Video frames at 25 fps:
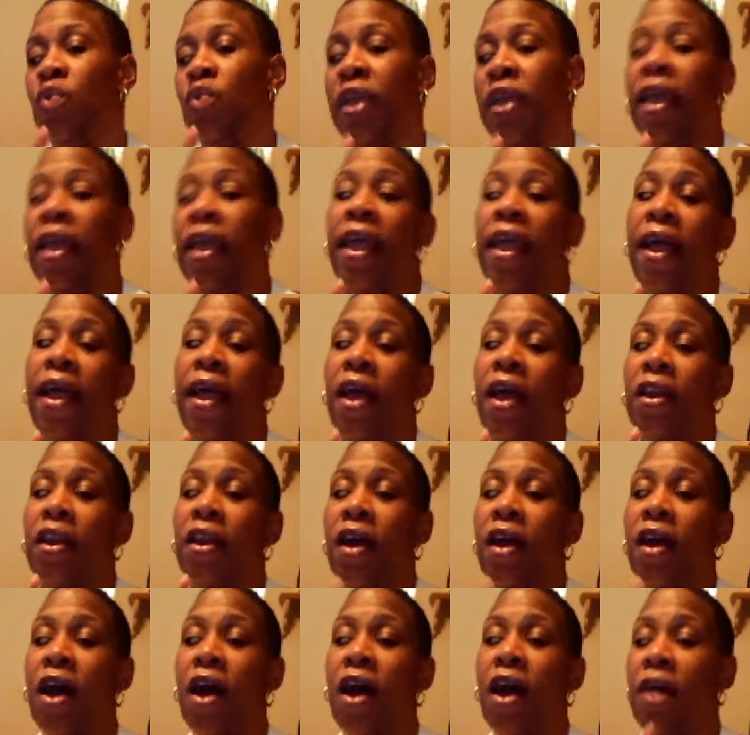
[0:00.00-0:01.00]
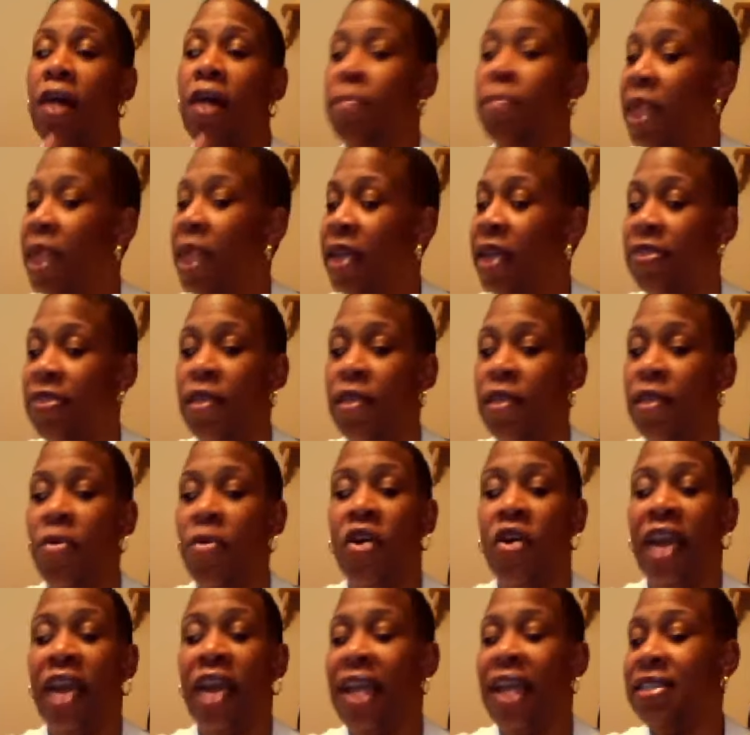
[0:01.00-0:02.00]
can uh, make them on
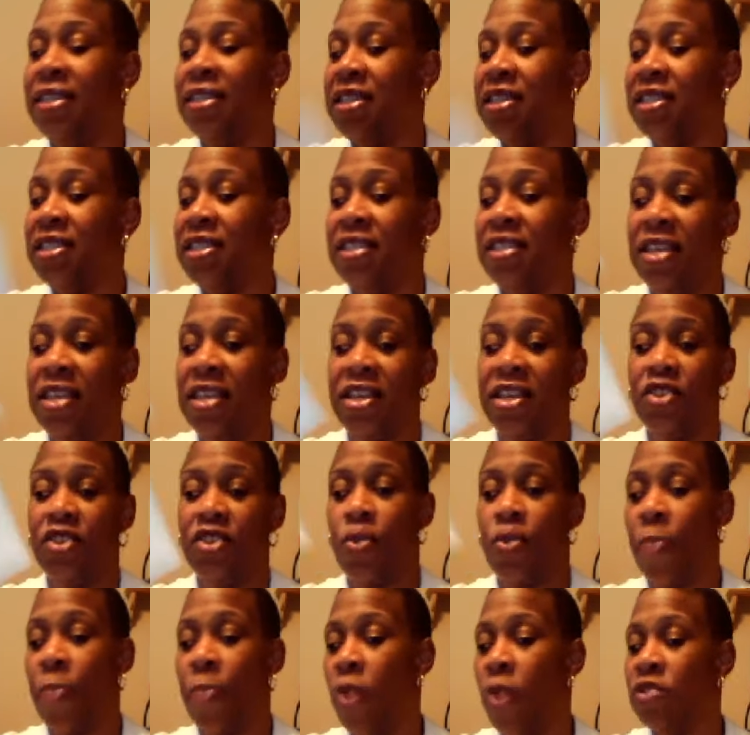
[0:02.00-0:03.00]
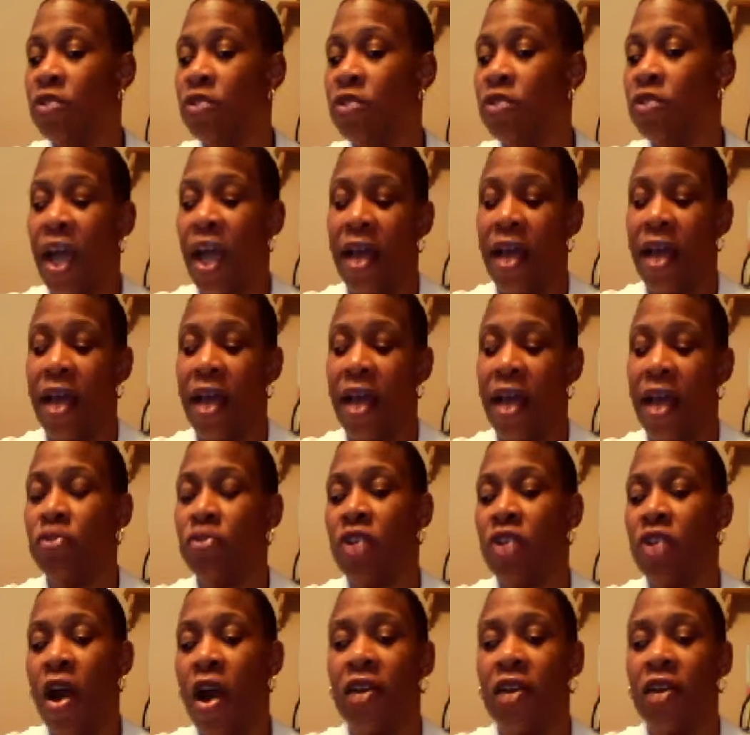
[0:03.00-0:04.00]
ATCs or
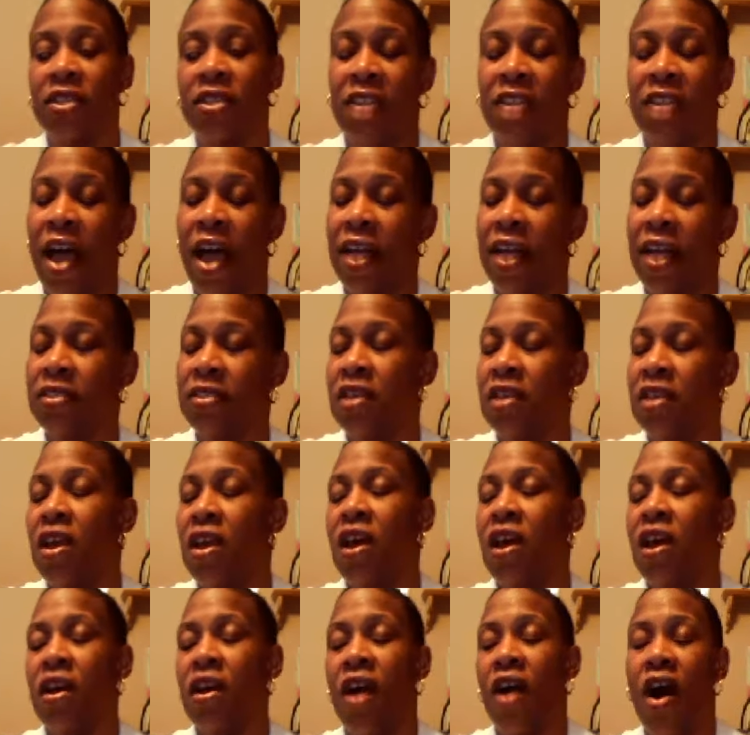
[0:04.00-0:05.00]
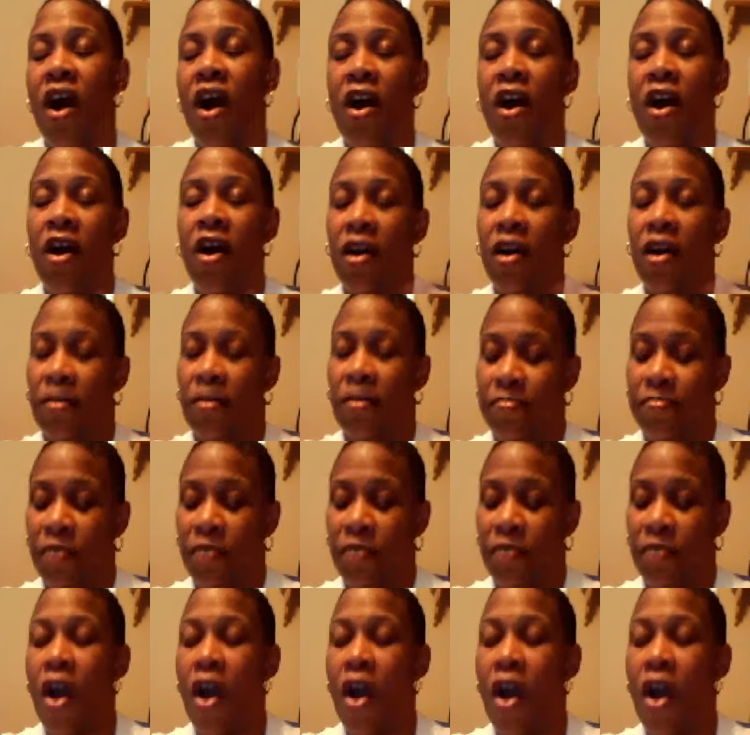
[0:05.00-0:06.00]
postcard size car, uh,
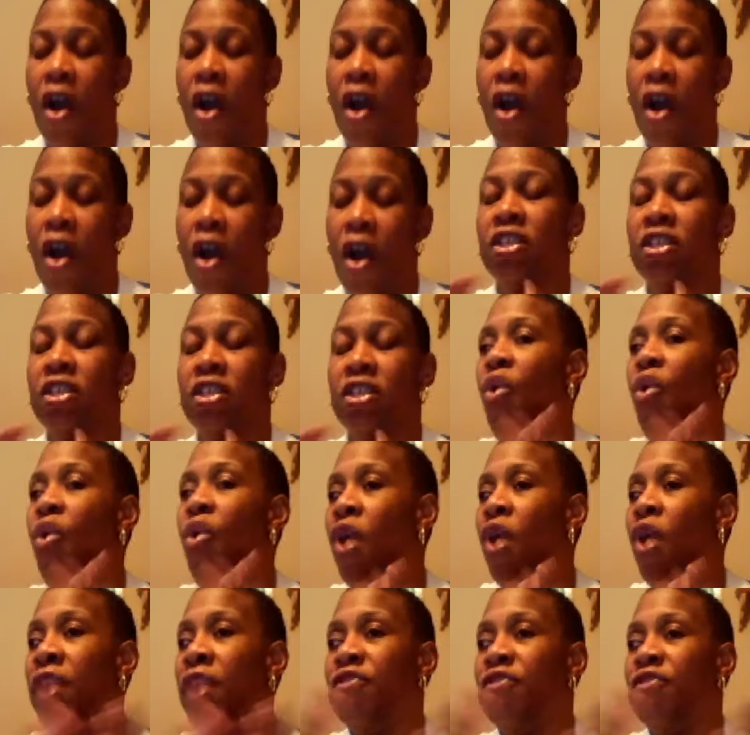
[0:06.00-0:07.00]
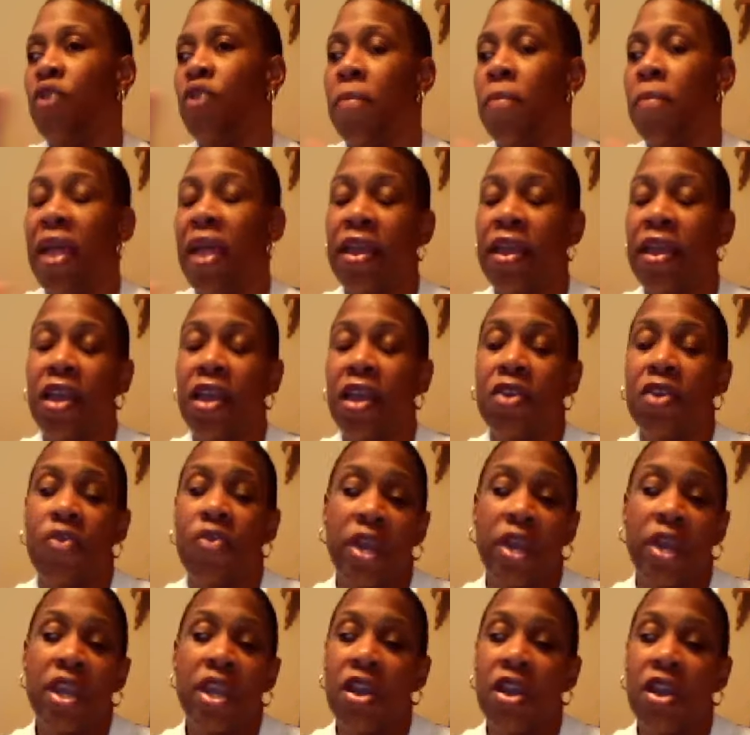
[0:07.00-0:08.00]
cards. Or if you're making
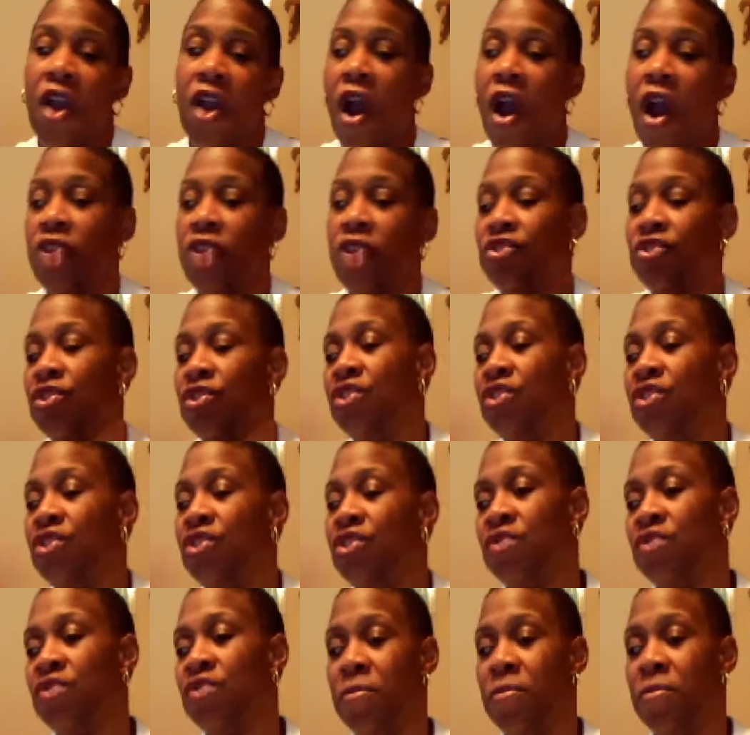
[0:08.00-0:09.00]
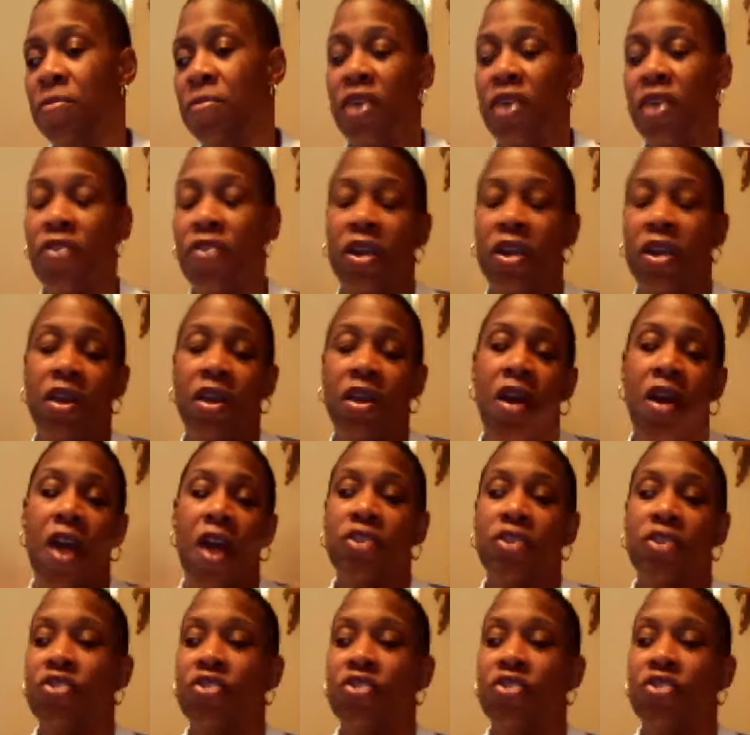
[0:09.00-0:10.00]
greeting cards, you can use them to make greeting cards
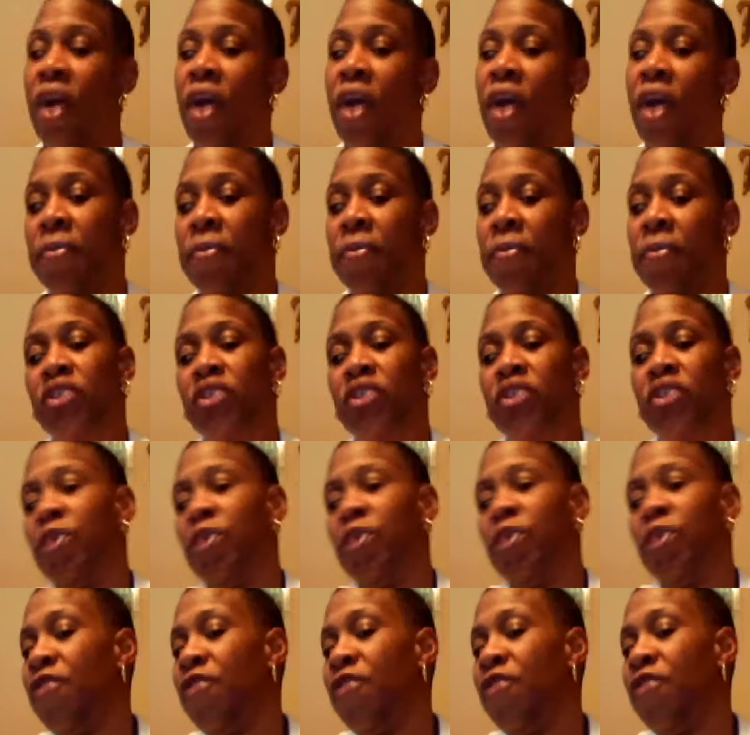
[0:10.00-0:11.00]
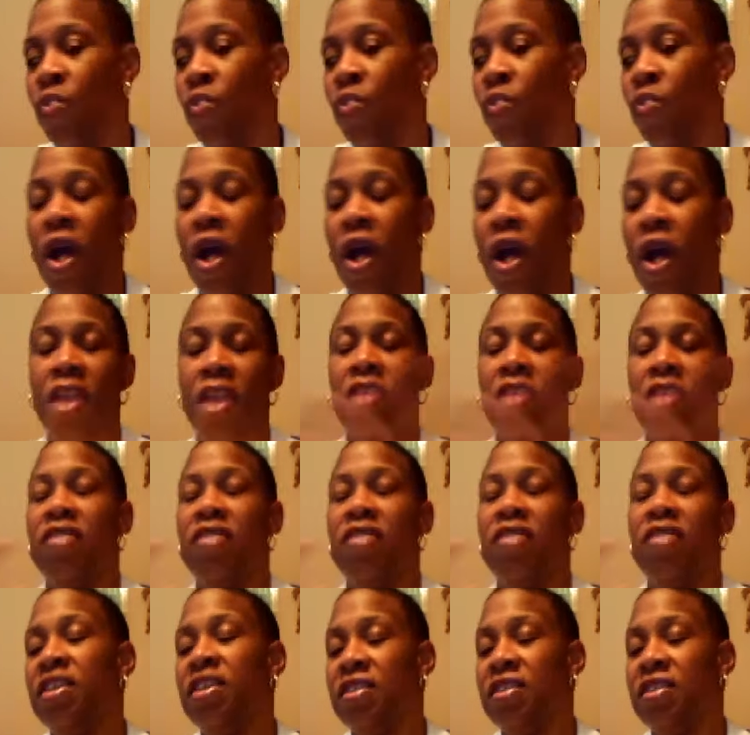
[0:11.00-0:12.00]
or Scrabble pages, whatever you want. This,